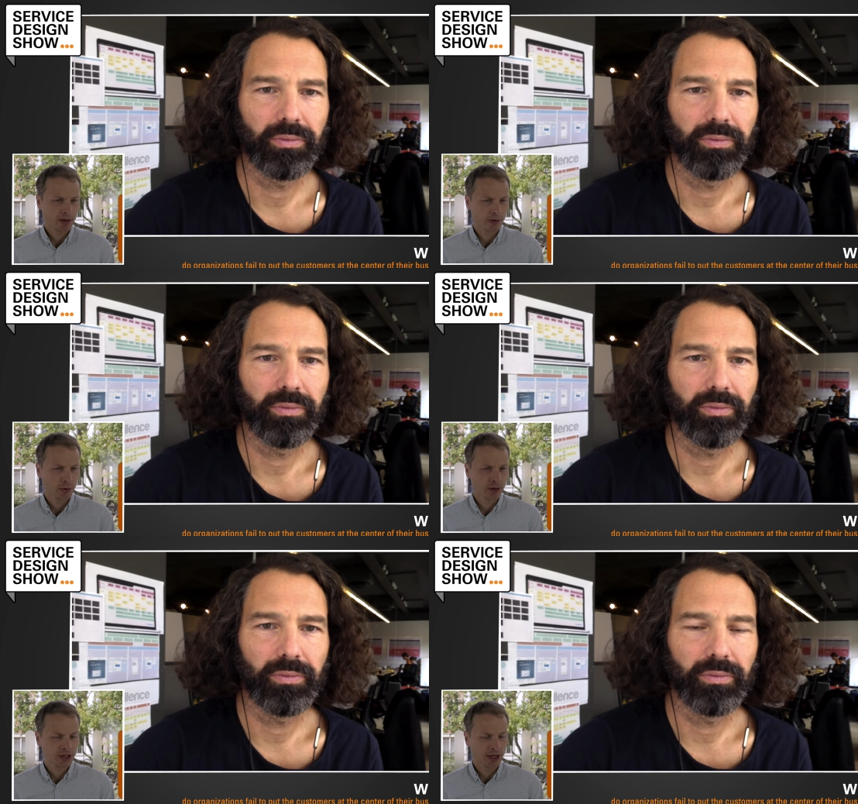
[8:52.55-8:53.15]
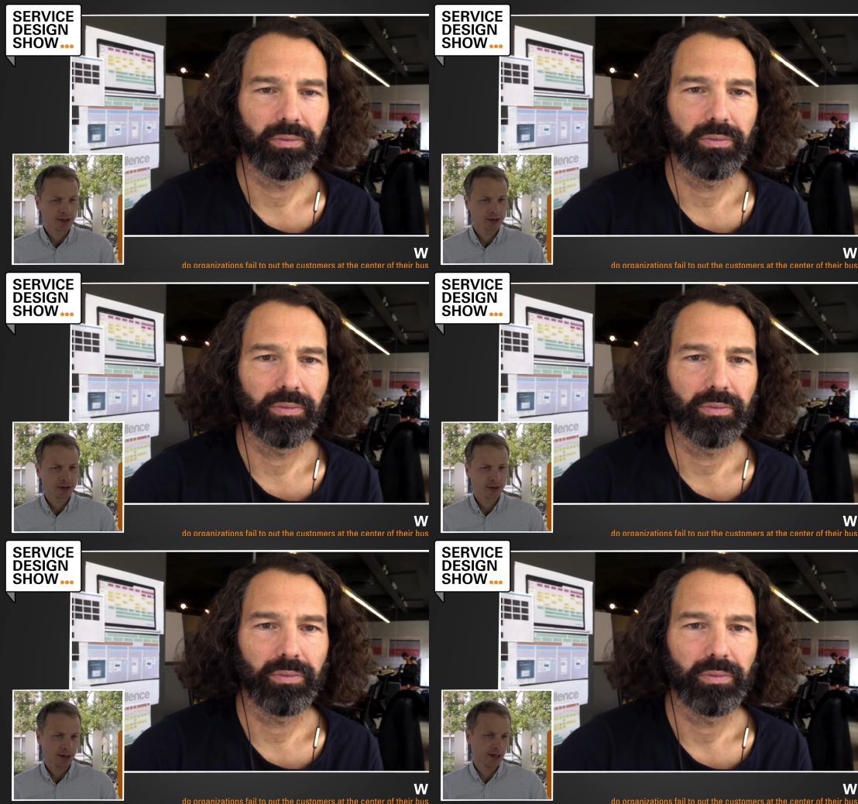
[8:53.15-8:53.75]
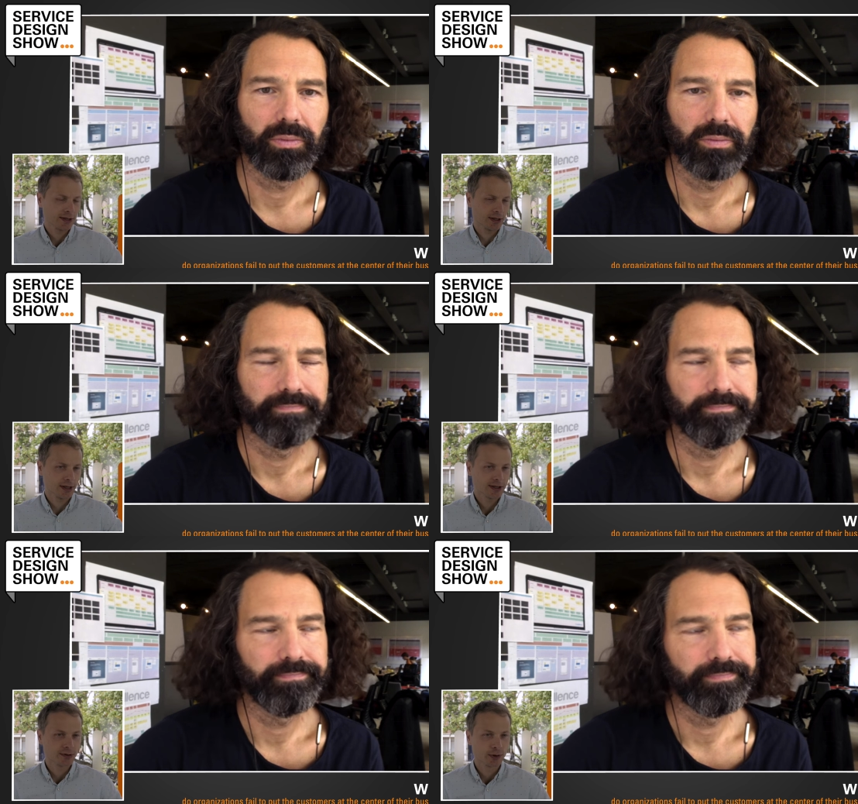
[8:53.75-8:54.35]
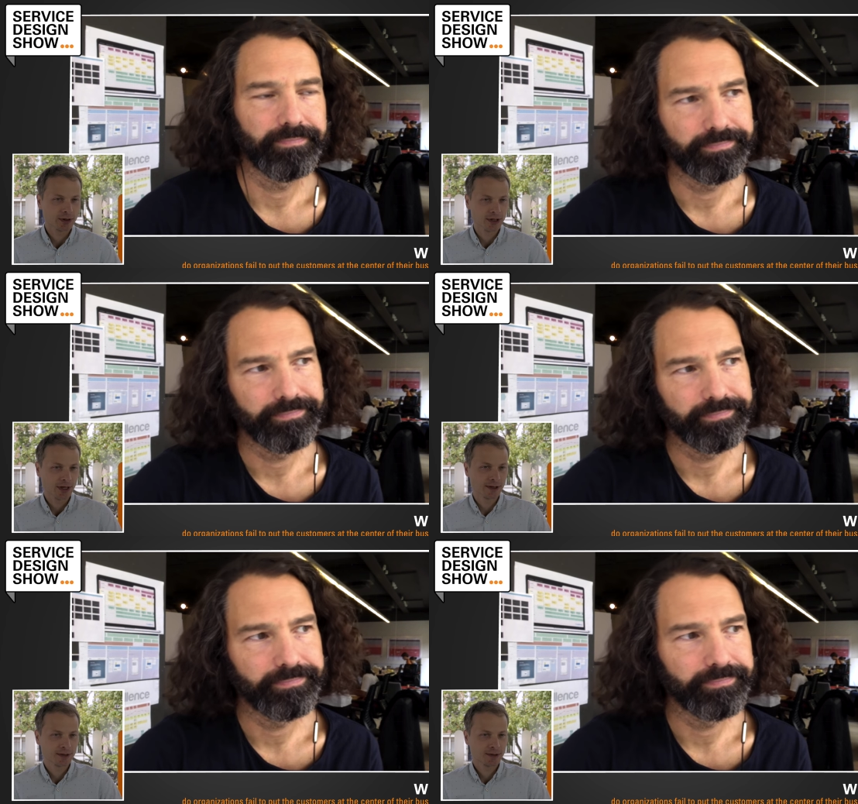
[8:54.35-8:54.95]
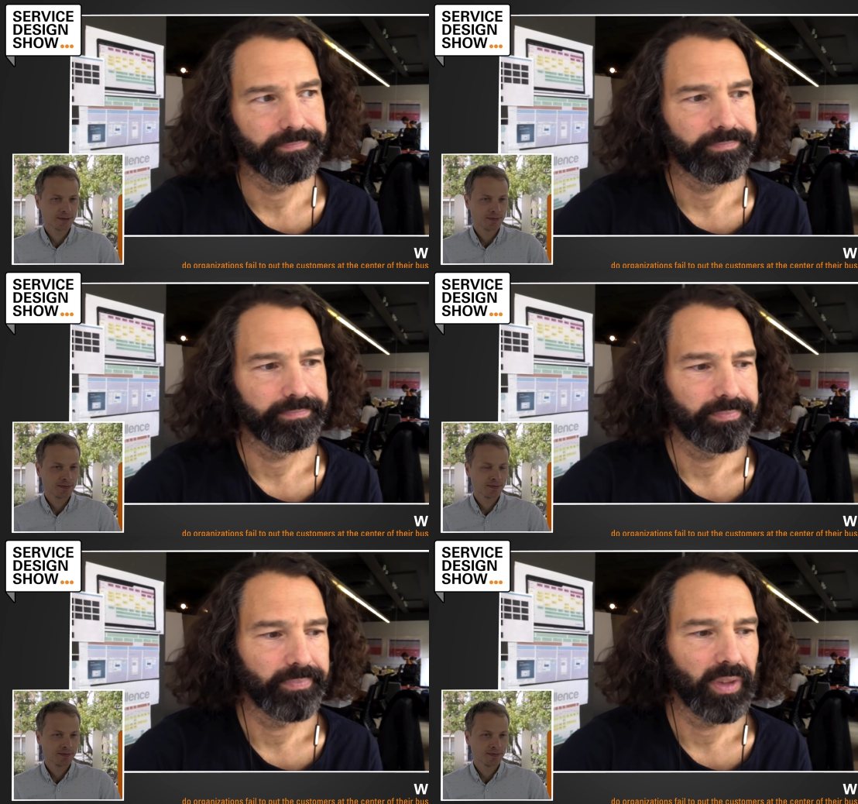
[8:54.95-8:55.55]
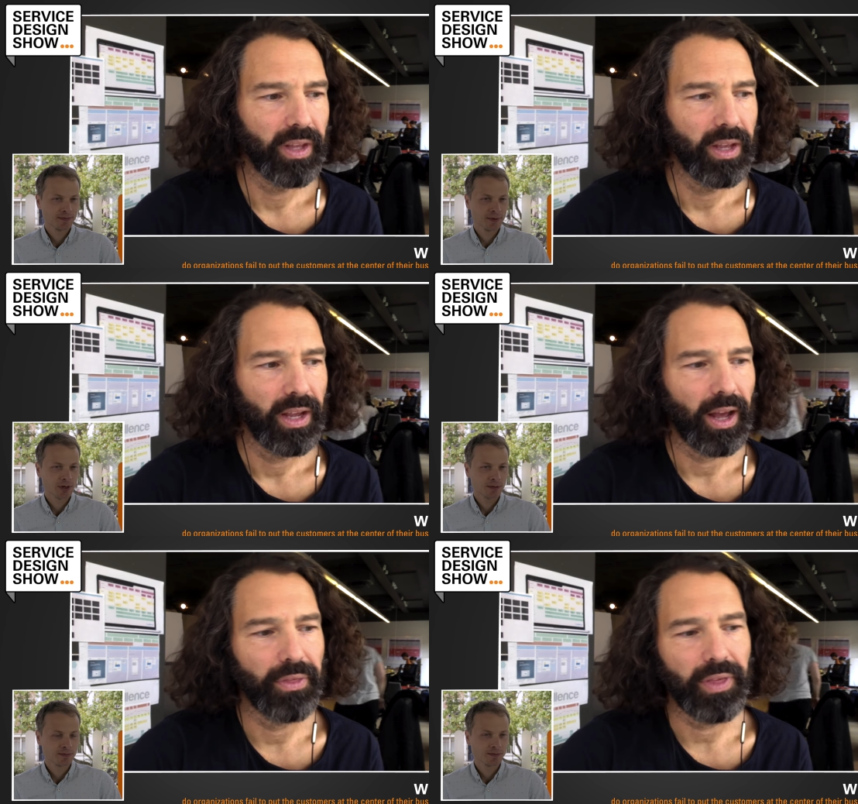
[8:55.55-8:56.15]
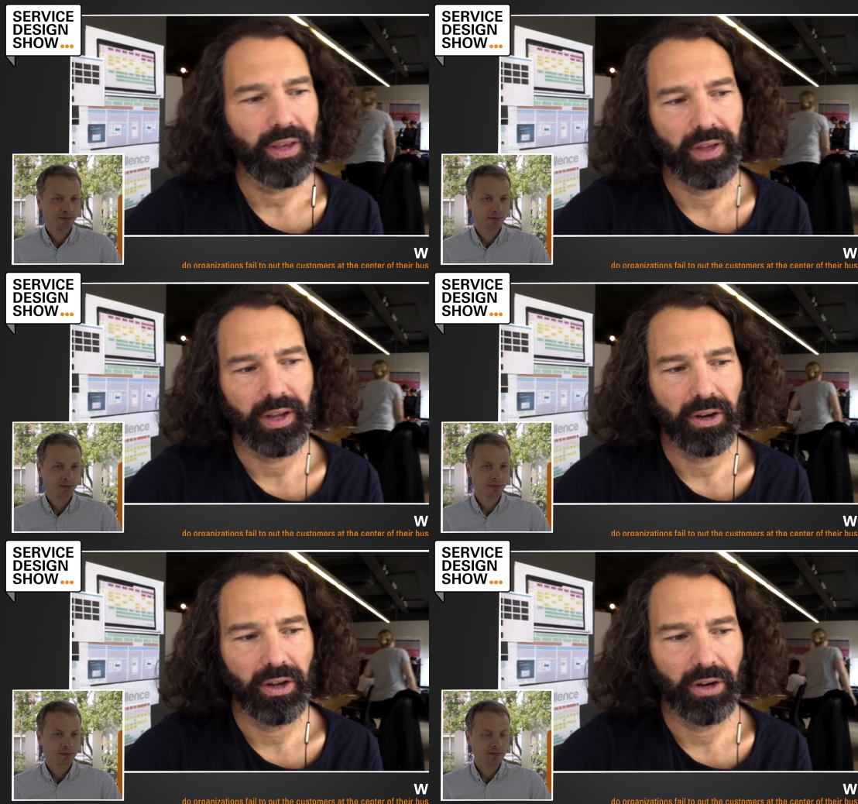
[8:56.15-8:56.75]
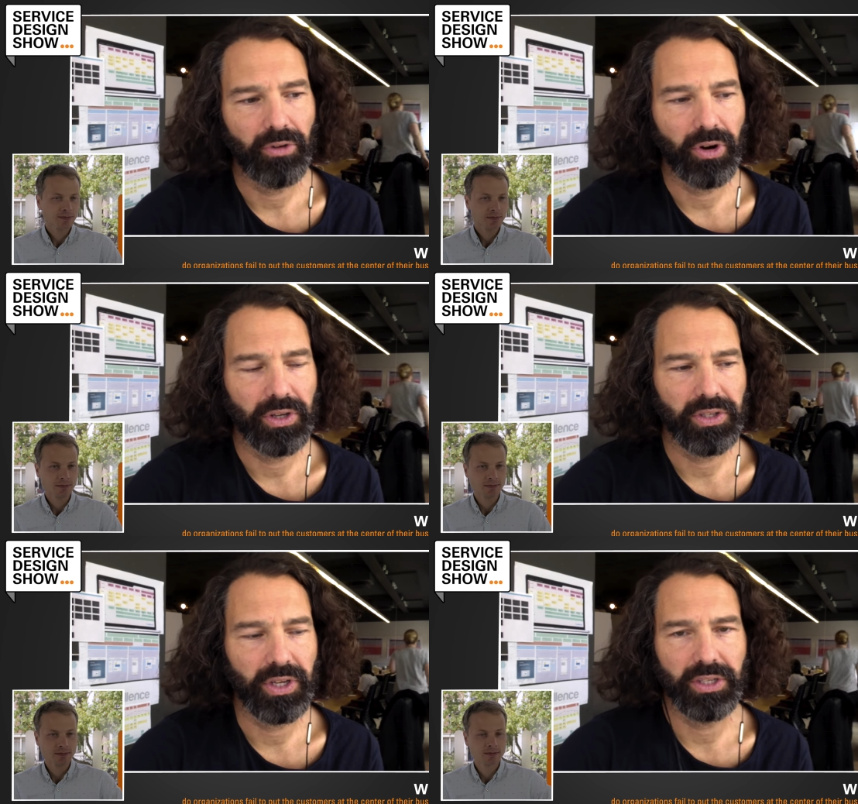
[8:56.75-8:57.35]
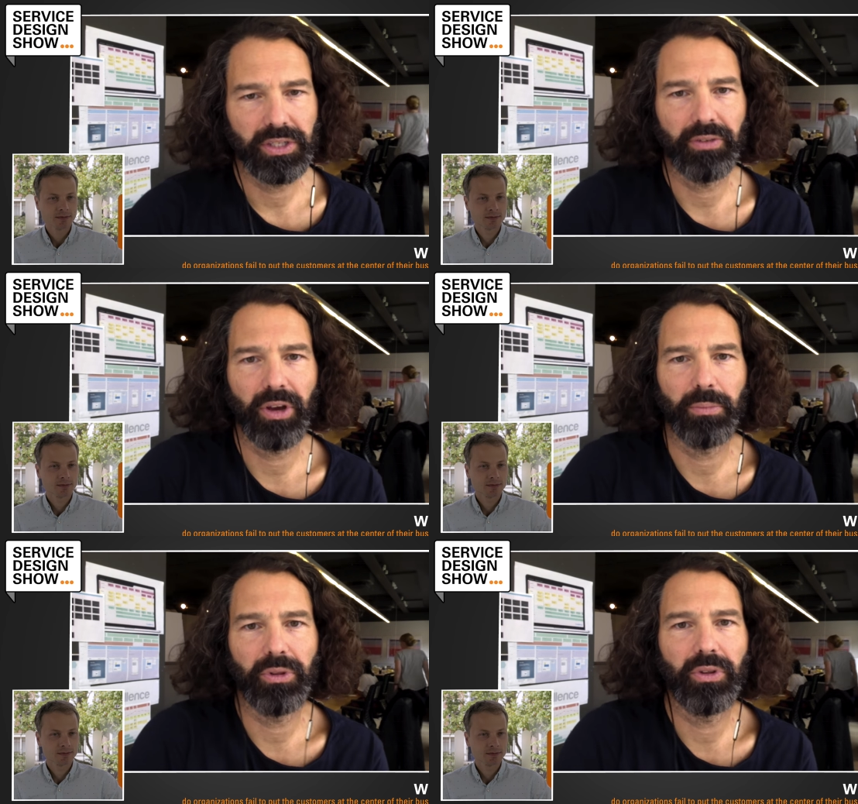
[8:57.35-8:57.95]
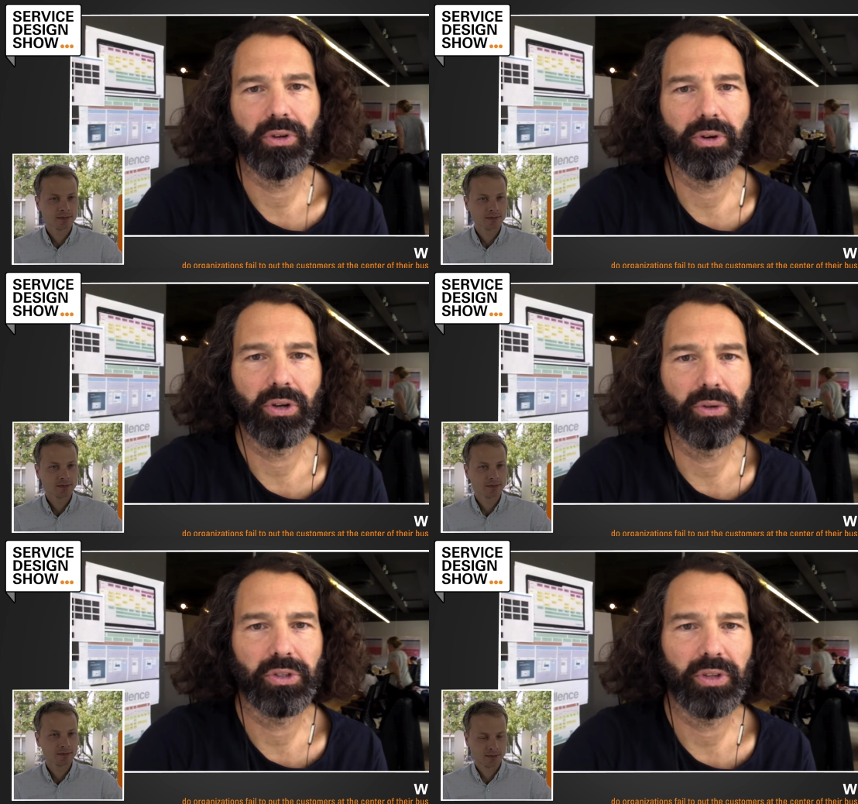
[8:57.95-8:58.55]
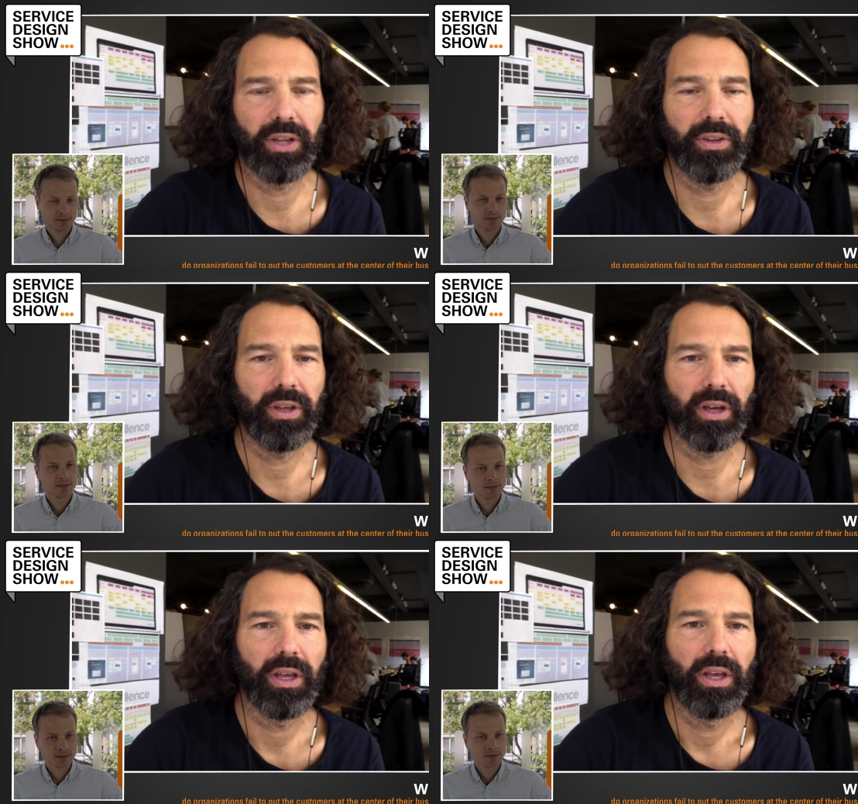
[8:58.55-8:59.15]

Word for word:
Speaker 1: a real challenge. It is a real challenge.
Speaker 2: I think that a lot of organizations have come to the conclusion that the